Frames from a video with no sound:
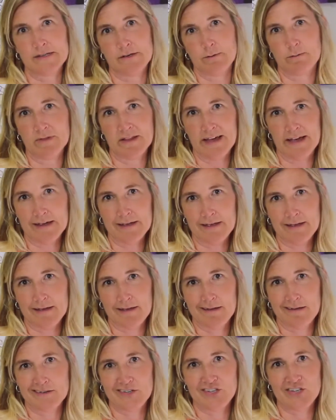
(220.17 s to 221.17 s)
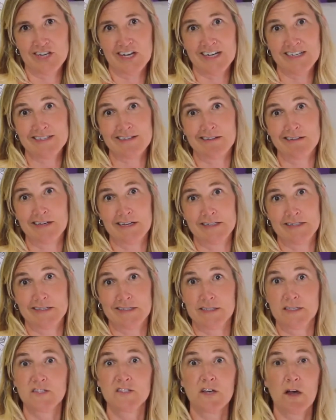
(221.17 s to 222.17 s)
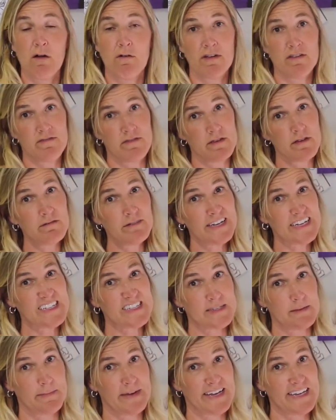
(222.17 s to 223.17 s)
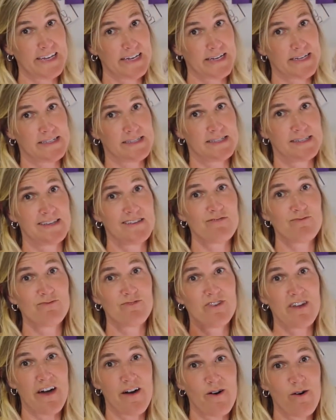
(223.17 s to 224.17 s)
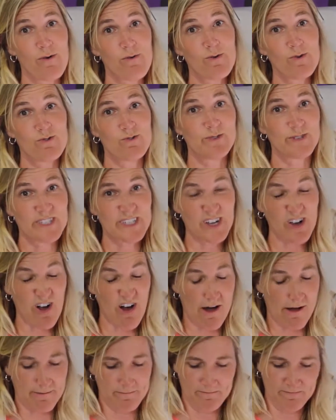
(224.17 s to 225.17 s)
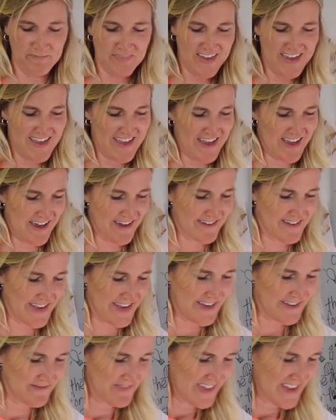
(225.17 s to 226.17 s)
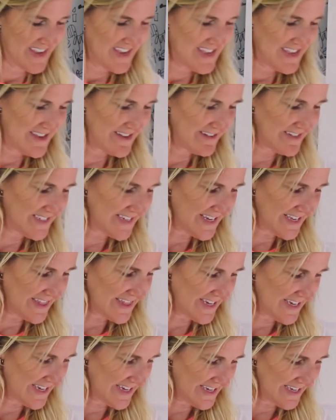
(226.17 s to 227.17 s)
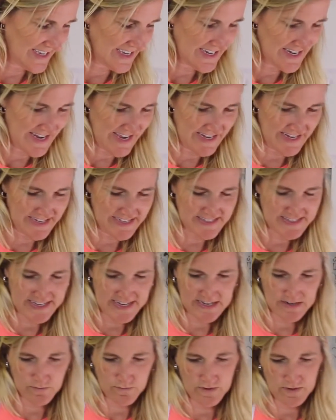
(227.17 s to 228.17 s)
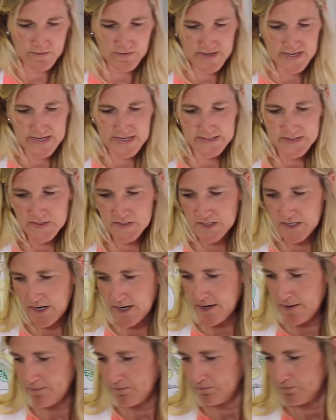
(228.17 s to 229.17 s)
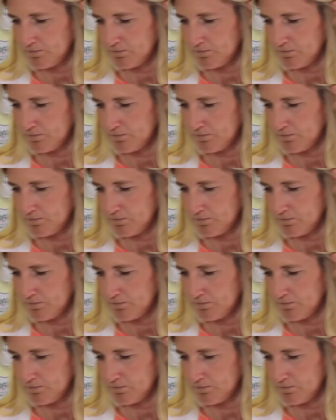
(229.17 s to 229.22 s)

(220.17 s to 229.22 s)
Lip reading: do black. She has a list. So if you need some ideas, you know who to call. Okay, you take the kinetic sand while we start.